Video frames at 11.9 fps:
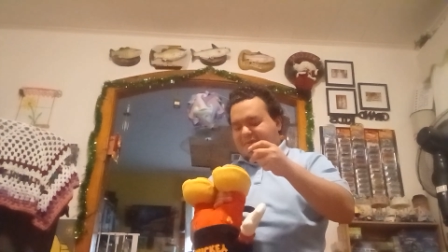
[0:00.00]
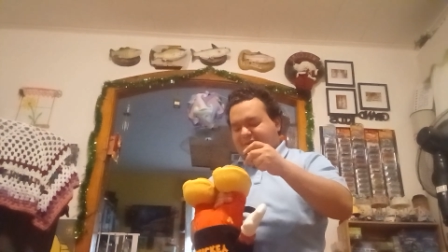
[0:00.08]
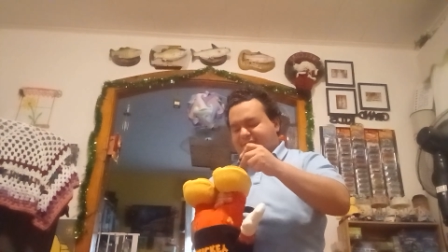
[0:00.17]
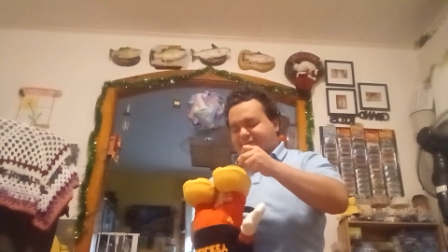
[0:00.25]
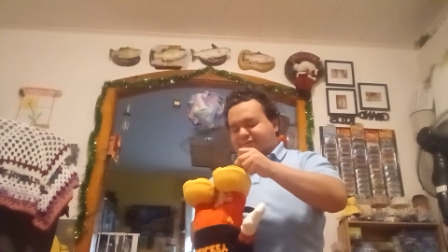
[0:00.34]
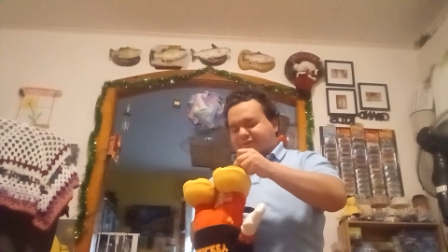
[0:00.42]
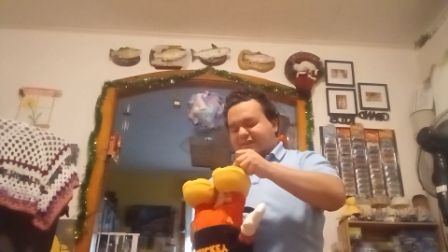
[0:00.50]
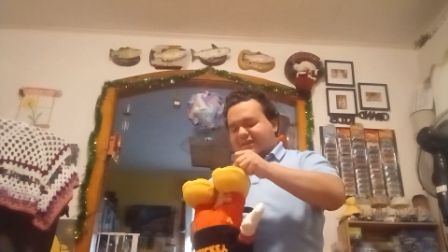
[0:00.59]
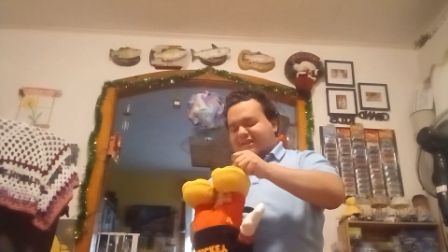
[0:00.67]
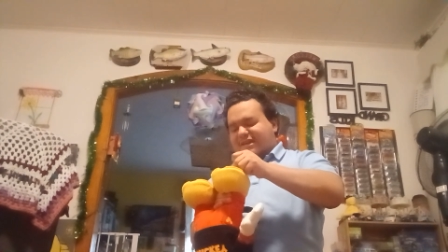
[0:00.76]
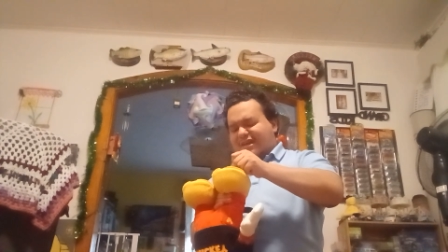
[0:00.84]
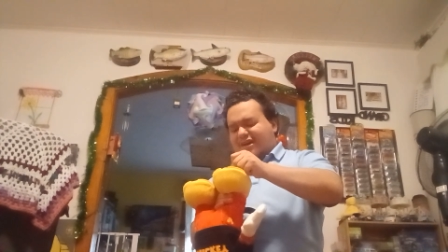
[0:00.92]
I
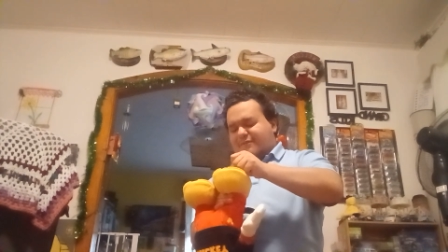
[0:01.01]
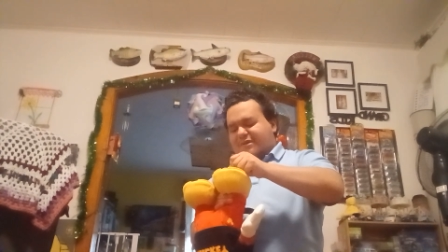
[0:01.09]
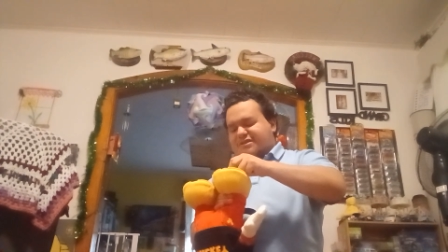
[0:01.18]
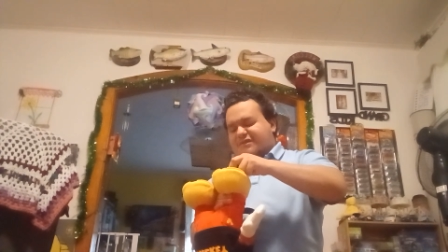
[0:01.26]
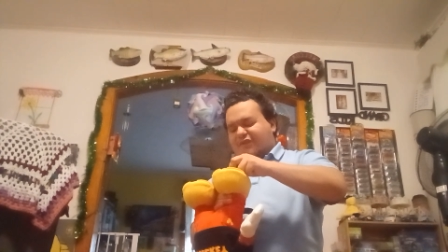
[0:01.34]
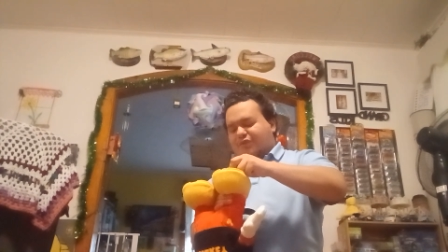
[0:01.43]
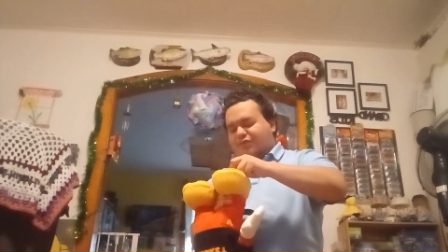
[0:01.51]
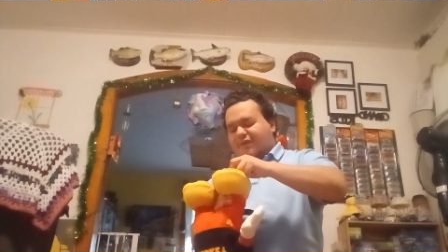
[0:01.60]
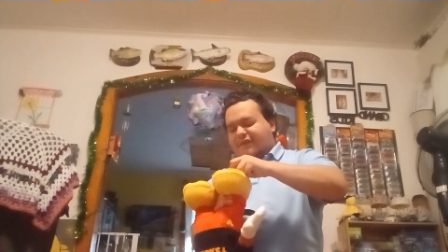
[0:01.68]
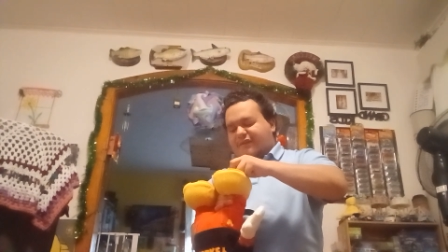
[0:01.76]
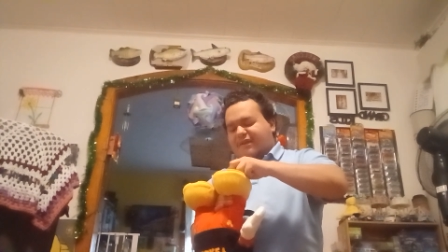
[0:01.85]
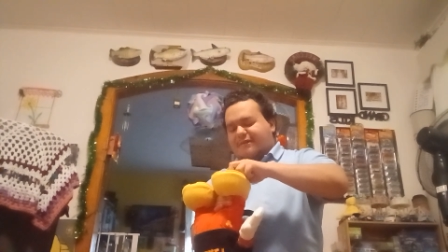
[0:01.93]
forget how much this one
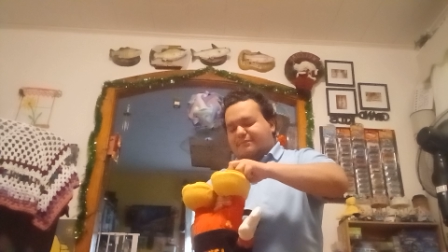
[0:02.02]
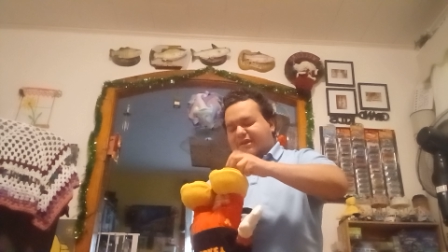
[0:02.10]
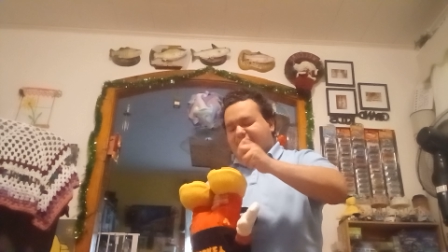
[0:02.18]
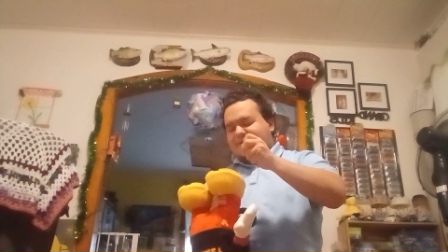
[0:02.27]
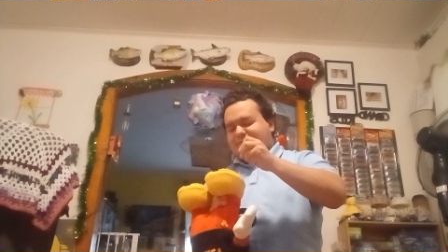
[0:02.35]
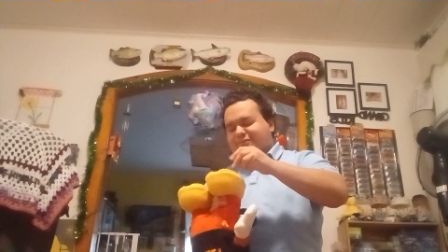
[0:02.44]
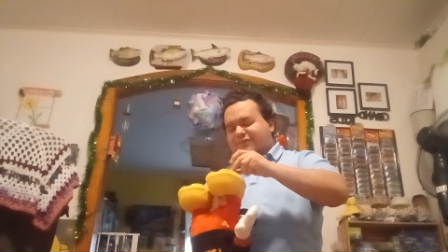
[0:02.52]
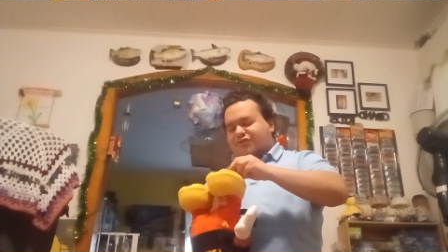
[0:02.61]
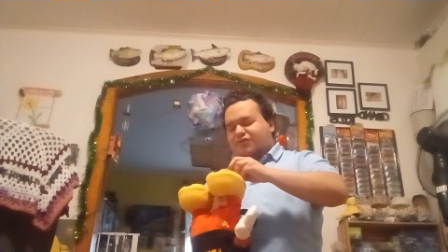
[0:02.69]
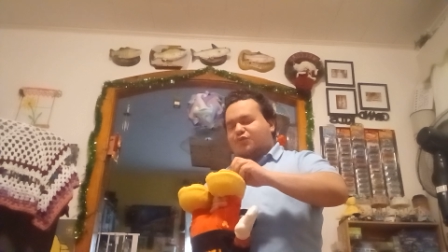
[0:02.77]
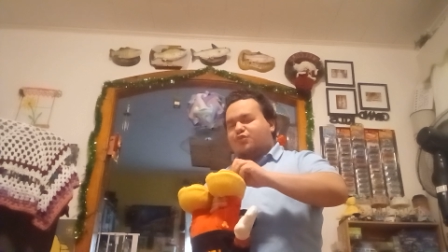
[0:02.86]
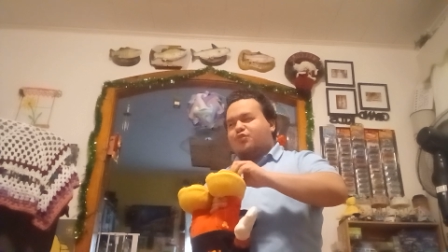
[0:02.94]
was. I think I paid
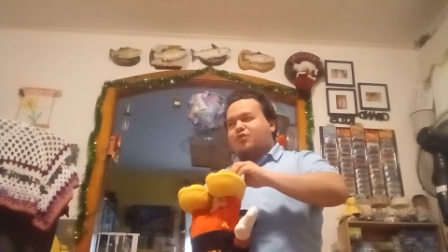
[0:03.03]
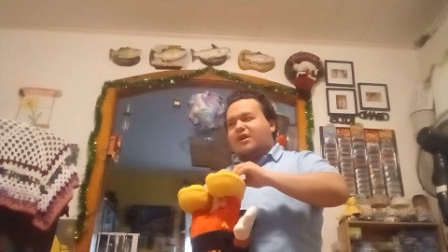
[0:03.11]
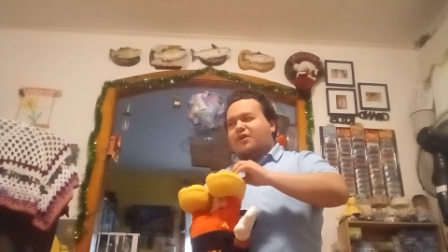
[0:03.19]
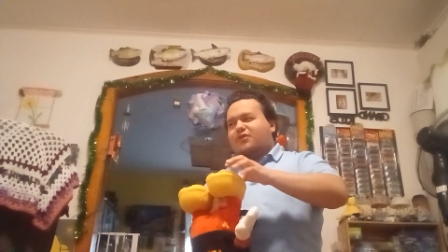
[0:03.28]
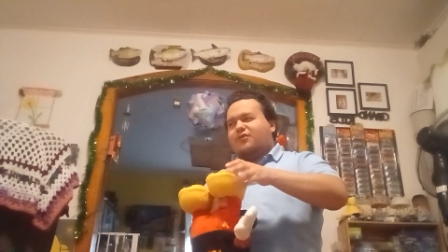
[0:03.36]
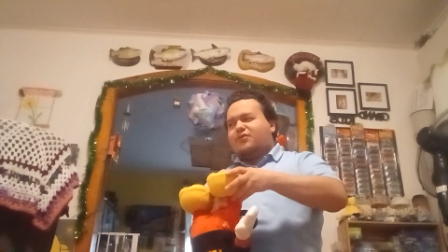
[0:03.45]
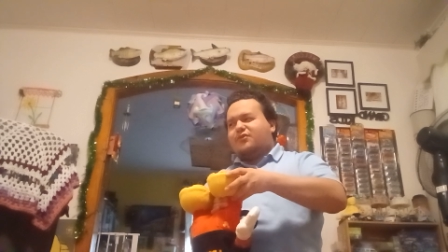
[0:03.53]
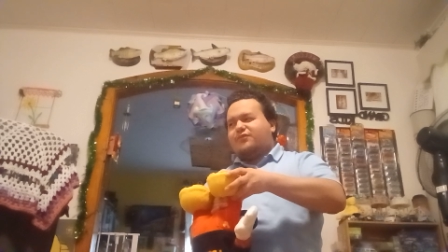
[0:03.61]
12